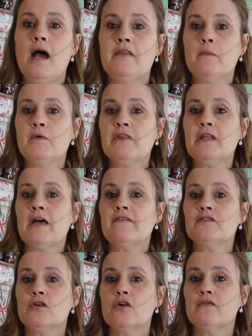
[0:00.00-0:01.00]
And then with the
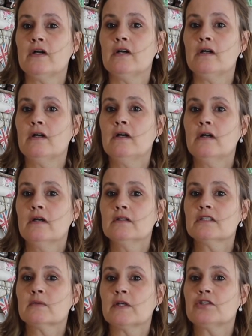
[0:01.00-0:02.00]
leftover
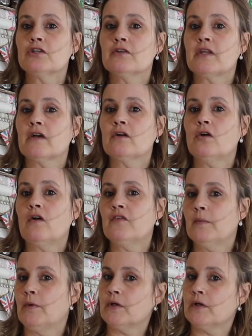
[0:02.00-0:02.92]
sweatshirt that I cut off the